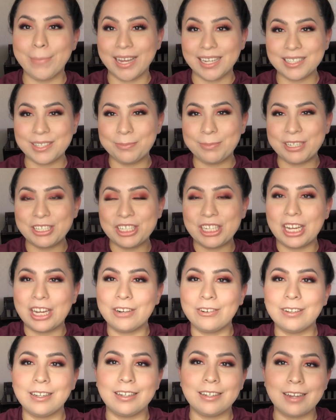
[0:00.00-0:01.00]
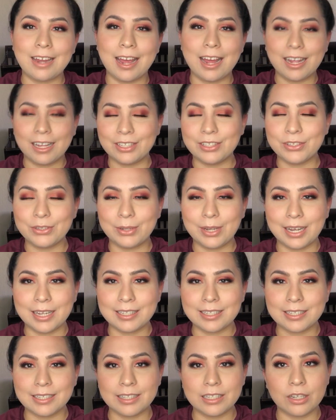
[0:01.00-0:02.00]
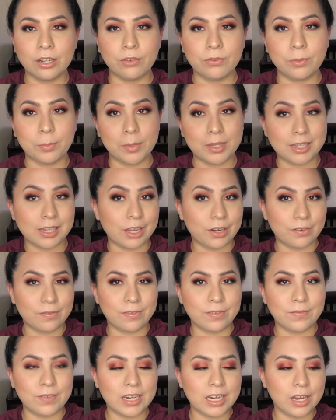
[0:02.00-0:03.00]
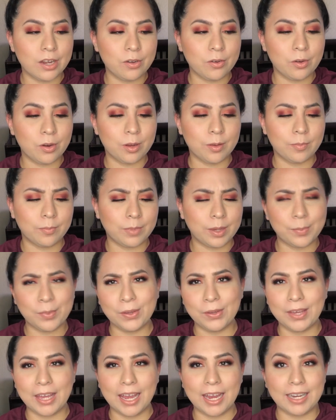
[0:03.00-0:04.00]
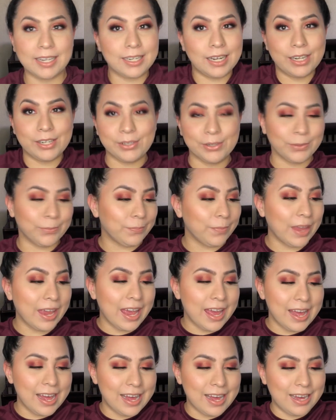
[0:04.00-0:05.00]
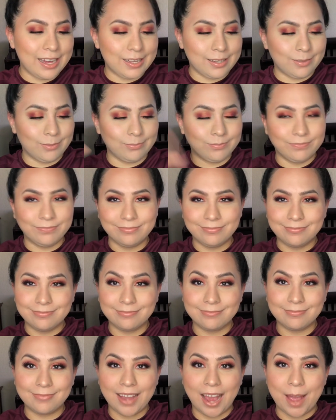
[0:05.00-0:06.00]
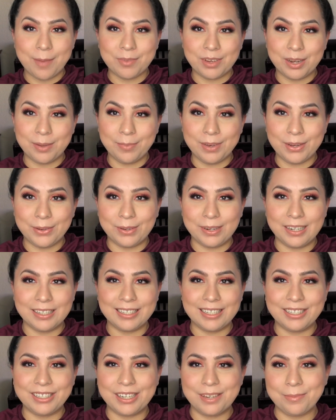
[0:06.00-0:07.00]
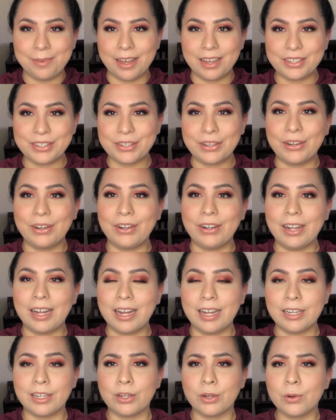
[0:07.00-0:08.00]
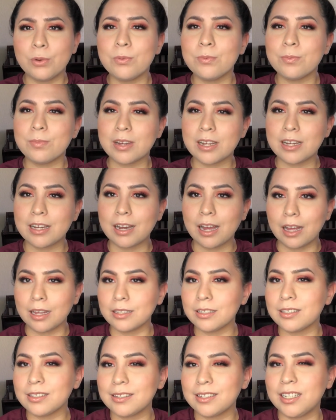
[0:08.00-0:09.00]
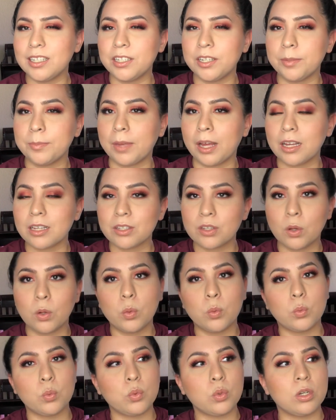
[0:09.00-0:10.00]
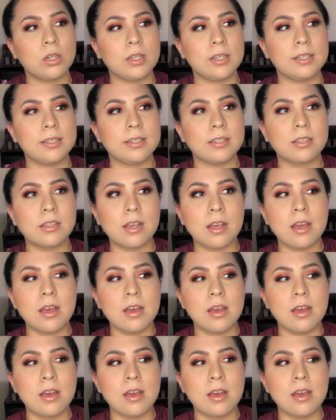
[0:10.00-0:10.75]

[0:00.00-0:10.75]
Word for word: back to my channel. And as you guys can tell from the title of the video, or maybe you can't, I don't know, I'm gonna be doing a TJ Maxx haul. I know my last TJ Maxx haul was,